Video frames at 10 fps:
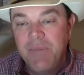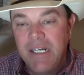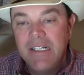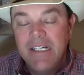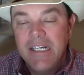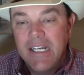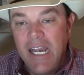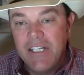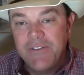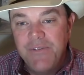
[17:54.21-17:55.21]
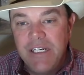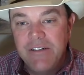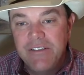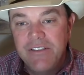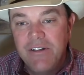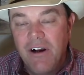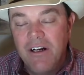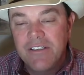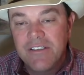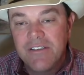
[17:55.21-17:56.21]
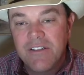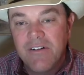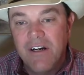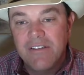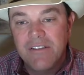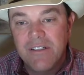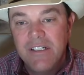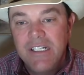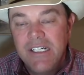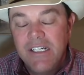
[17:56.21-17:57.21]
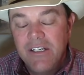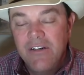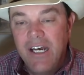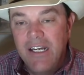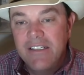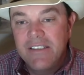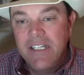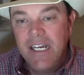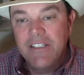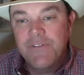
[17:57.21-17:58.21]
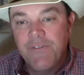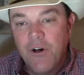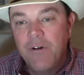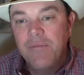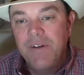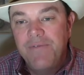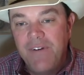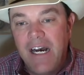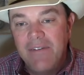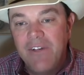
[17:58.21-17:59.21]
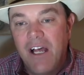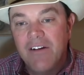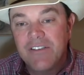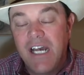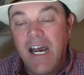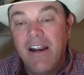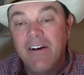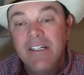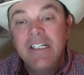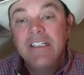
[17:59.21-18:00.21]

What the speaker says: But cash feeders and your auctions across the United States firmed to $5 higher.